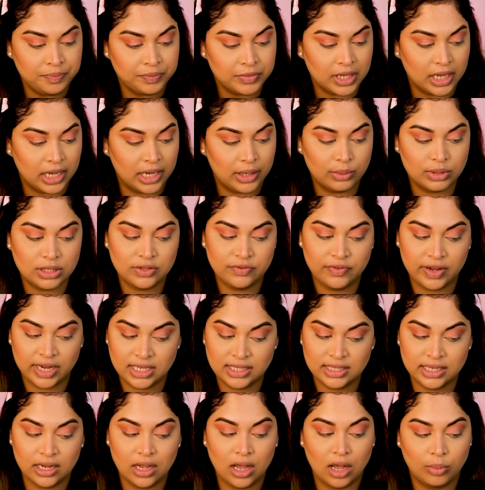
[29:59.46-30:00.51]
He was
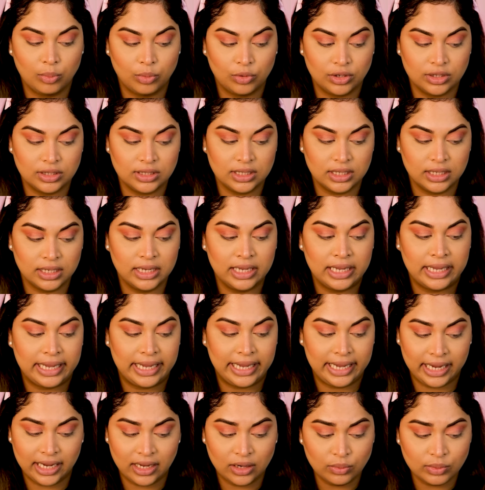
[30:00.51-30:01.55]
facing upwards.
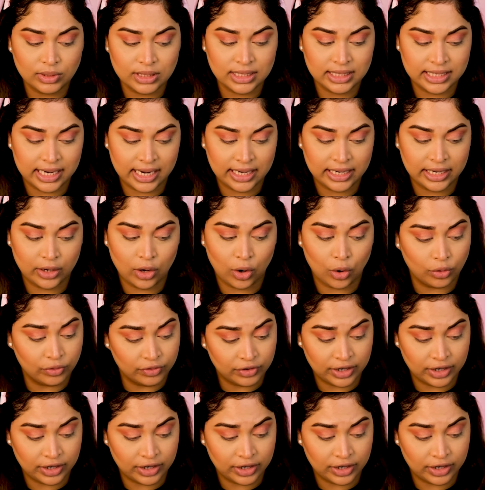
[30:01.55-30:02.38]
Ian was standing over